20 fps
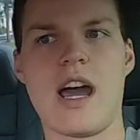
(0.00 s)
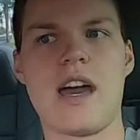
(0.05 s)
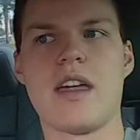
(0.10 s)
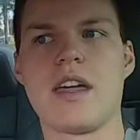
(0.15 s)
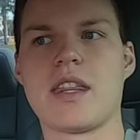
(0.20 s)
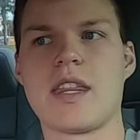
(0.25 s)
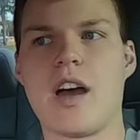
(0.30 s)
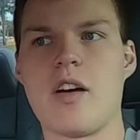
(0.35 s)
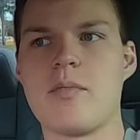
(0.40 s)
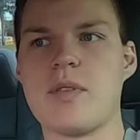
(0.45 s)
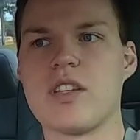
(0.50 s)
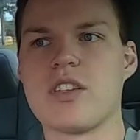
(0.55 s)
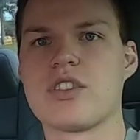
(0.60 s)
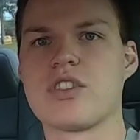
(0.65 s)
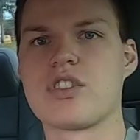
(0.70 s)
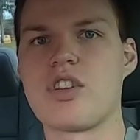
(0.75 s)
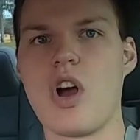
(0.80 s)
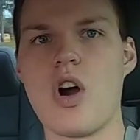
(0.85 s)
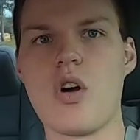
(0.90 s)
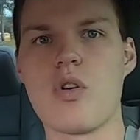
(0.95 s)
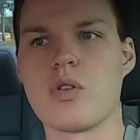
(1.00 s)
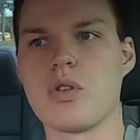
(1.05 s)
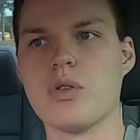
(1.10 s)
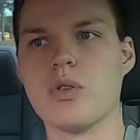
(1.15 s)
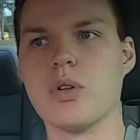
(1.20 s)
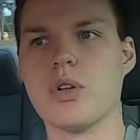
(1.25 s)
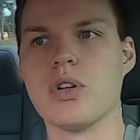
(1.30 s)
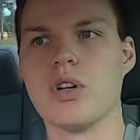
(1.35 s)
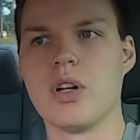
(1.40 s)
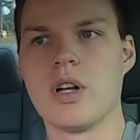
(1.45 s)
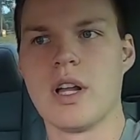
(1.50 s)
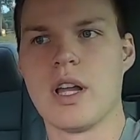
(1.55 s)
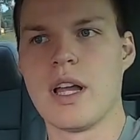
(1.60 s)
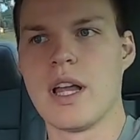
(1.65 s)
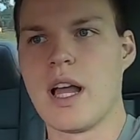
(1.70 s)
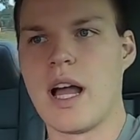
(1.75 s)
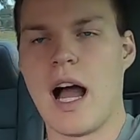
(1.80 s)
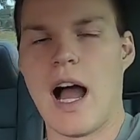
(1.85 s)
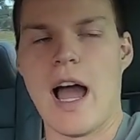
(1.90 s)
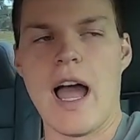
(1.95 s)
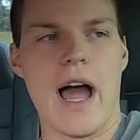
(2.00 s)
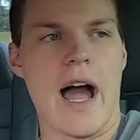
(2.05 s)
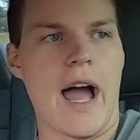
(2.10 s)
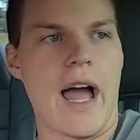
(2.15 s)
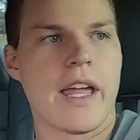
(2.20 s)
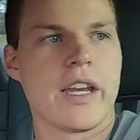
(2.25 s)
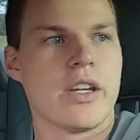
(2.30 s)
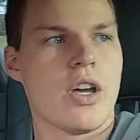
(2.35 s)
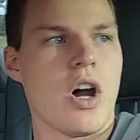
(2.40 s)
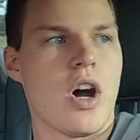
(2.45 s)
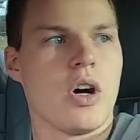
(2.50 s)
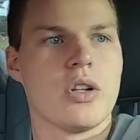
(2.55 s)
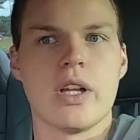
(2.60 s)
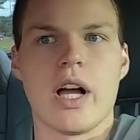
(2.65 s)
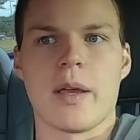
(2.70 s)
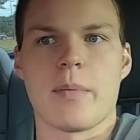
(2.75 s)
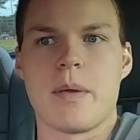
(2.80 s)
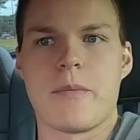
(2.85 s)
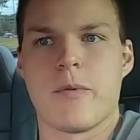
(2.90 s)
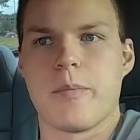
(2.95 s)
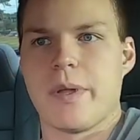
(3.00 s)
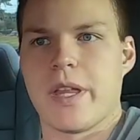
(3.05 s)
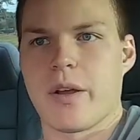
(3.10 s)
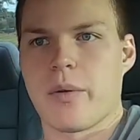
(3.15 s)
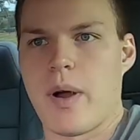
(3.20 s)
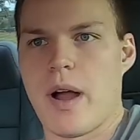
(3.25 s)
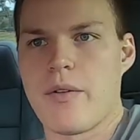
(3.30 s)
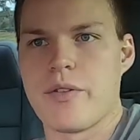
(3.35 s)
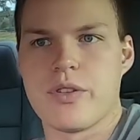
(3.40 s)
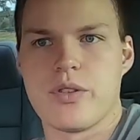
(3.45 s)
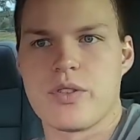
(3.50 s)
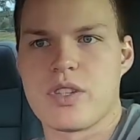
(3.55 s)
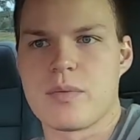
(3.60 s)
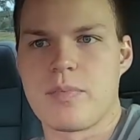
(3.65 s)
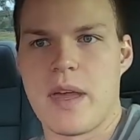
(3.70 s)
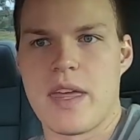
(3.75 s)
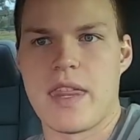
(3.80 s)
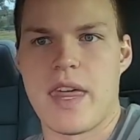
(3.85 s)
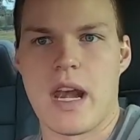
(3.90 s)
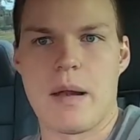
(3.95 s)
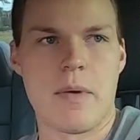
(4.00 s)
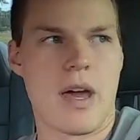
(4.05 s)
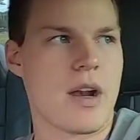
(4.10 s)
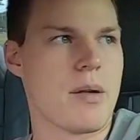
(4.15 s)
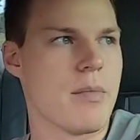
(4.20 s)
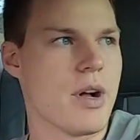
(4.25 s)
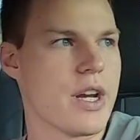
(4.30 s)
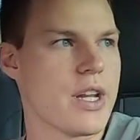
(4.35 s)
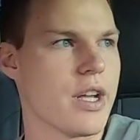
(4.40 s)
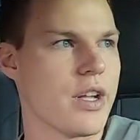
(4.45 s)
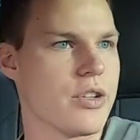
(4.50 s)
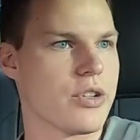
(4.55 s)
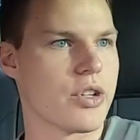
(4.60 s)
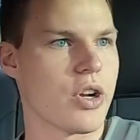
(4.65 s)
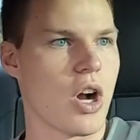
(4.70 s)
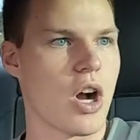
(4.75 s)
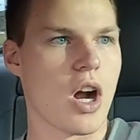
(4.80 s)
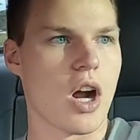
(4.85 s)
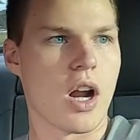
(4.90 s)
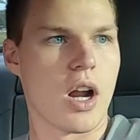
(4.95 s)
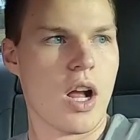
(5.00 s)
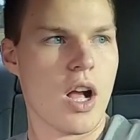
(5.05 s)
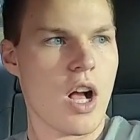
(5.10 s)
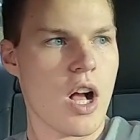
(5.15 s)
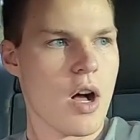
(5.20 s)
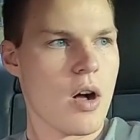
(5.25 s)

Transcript: I think that would be so cool. I know like people would be like, why would you spend that amount of money on your car?